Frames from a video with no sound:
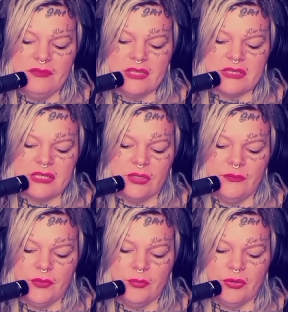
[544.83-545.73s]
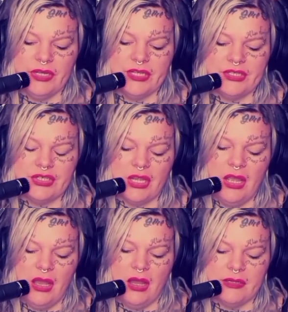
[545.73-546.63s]
of the Silver
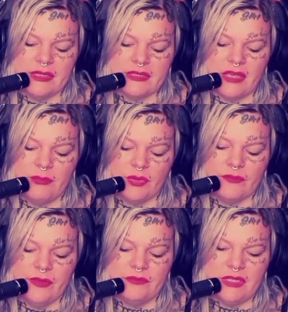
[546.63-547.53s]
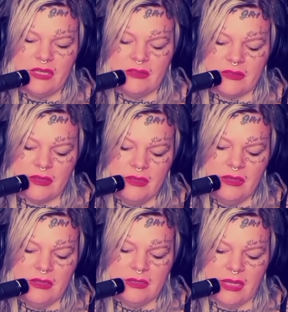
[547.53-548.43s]
Bridge on December 15th,
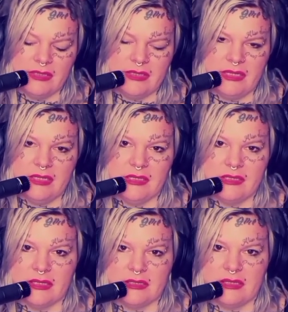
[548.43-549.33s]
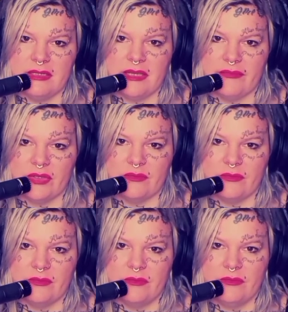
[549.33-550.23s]

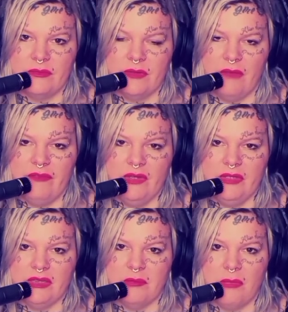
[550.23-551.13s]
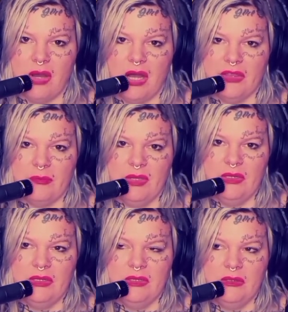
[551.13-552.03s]
1967? I feel that the
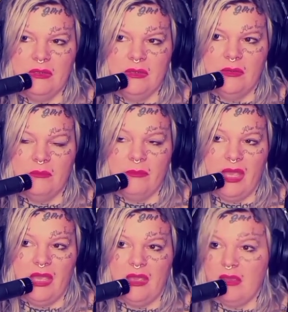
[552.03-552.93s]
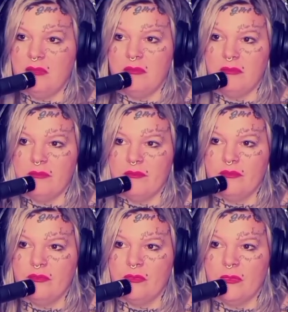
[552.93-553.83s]
Mothman may
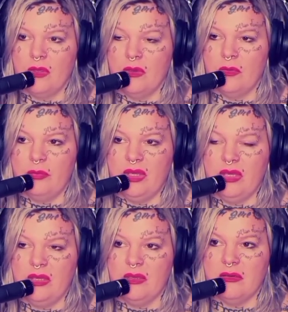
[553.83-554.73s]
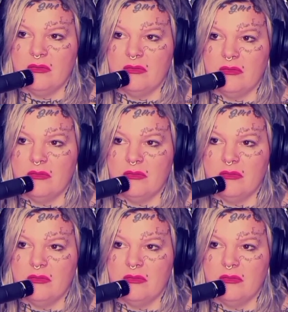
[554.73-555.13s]
be